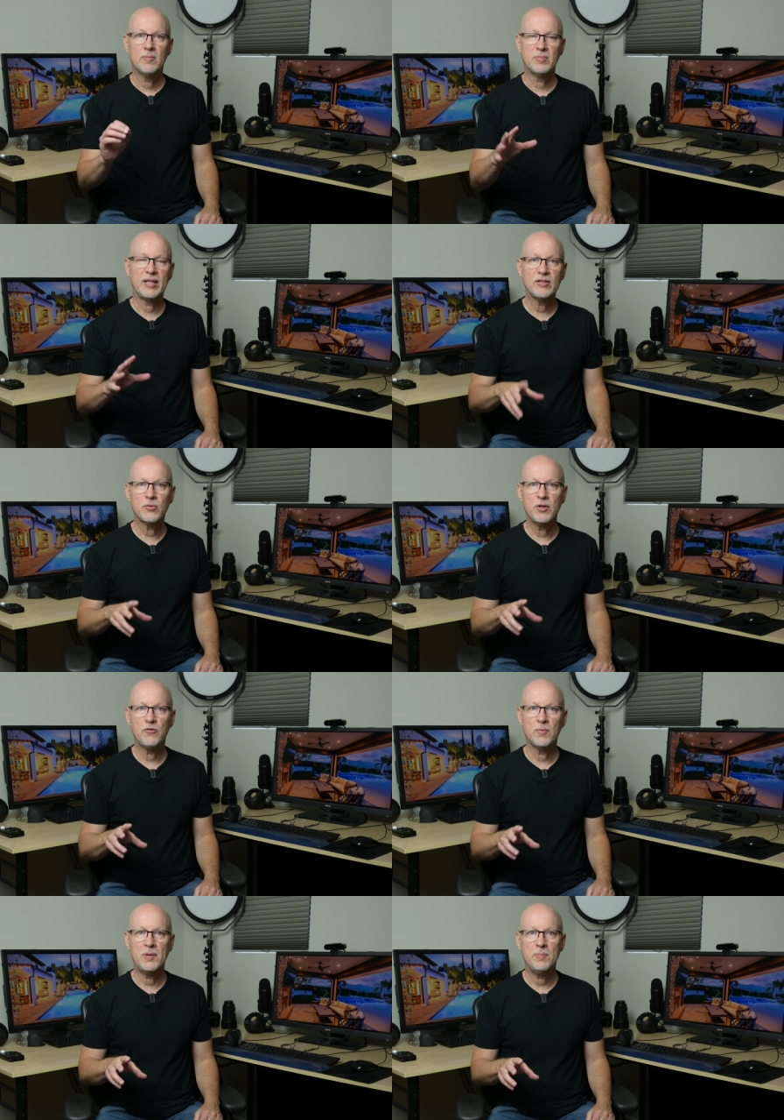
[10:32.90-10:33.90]
But that's only
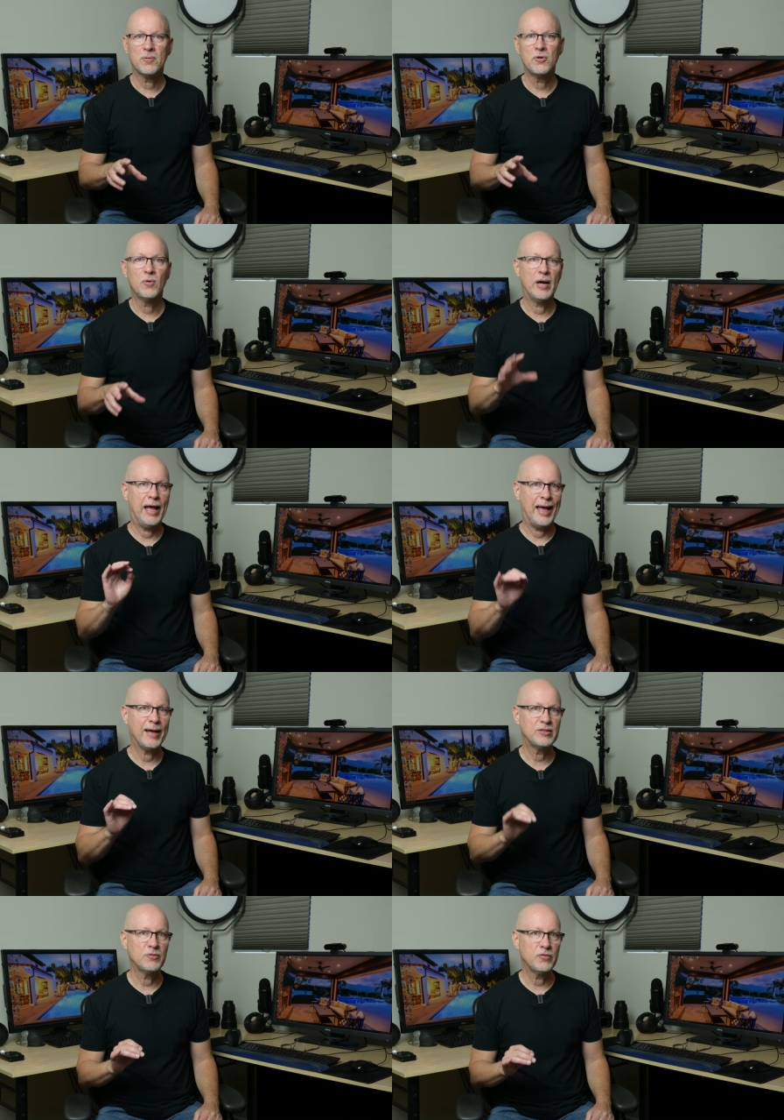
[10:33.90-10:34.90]
for people who are
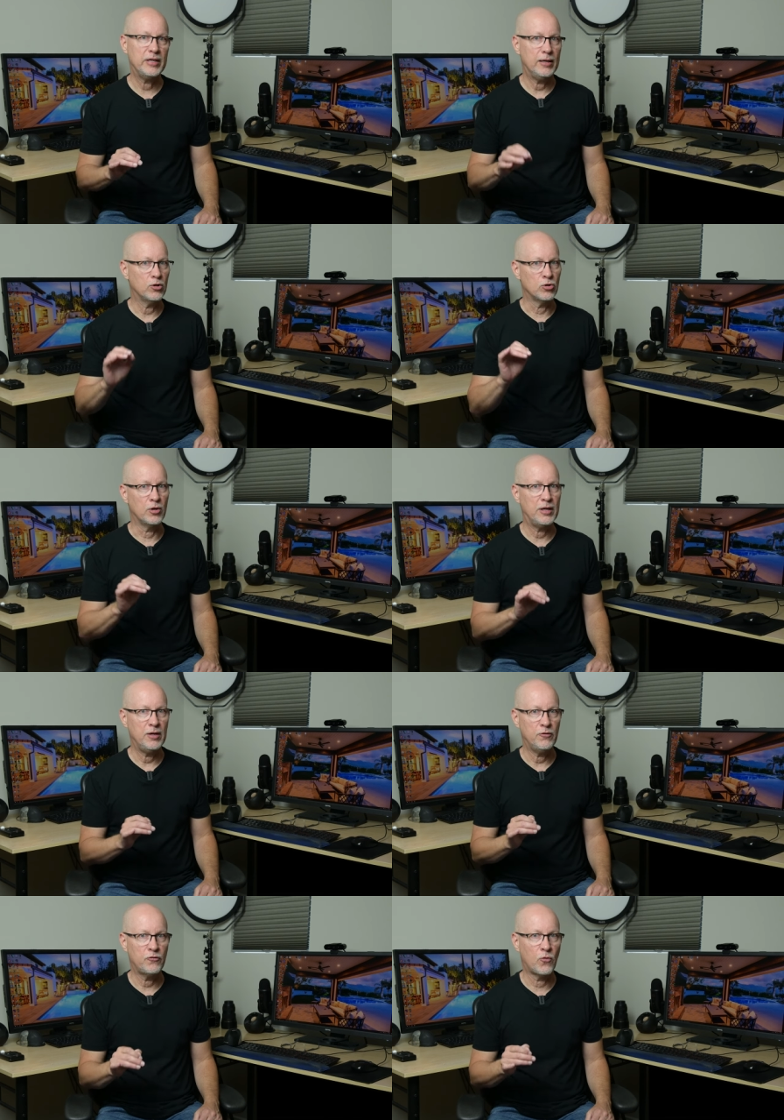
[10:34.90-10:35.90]
actively
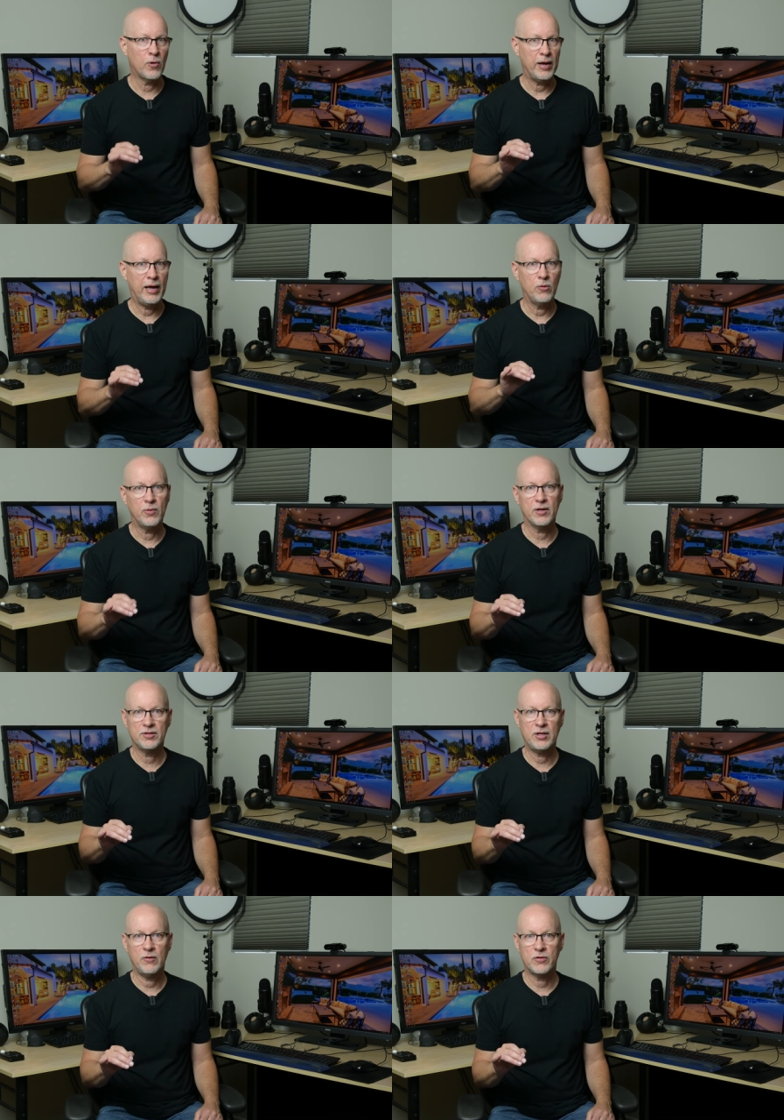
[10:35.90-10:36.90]
looking for a real
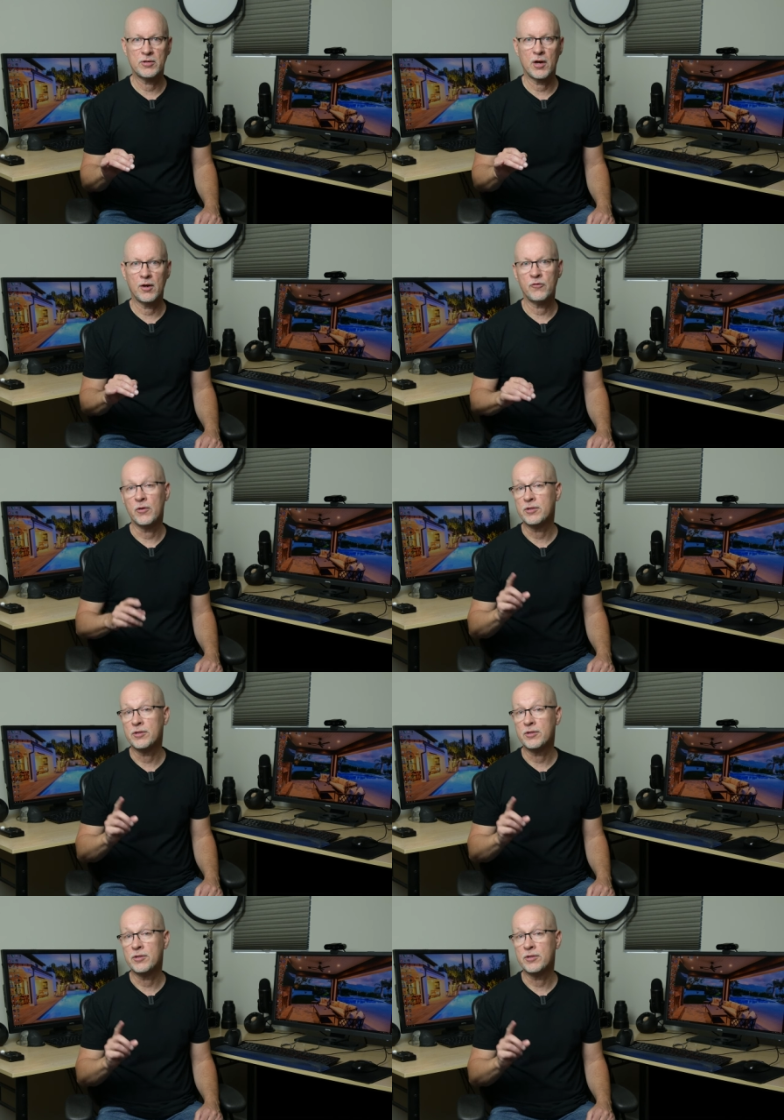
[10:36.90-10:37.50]
estate photographer.